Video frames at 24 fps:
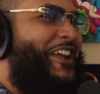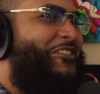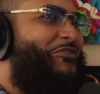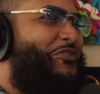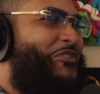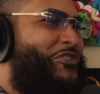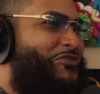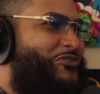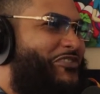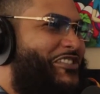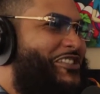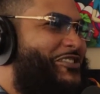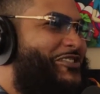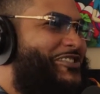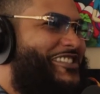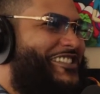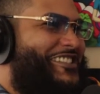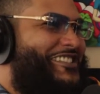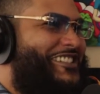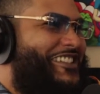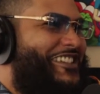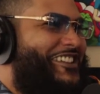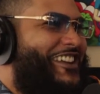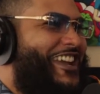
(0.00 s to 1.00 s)
life yeah. reveals
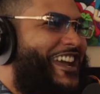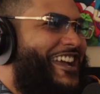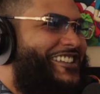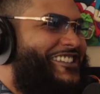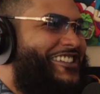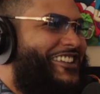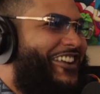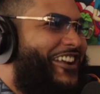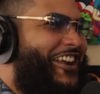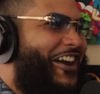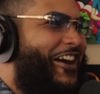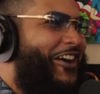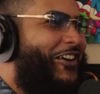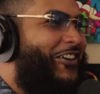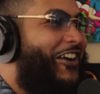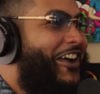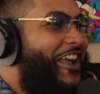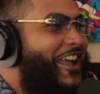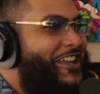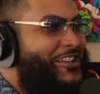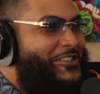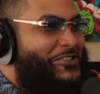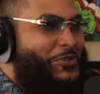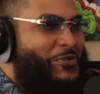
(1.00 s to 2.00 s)
it you to you like, as you go.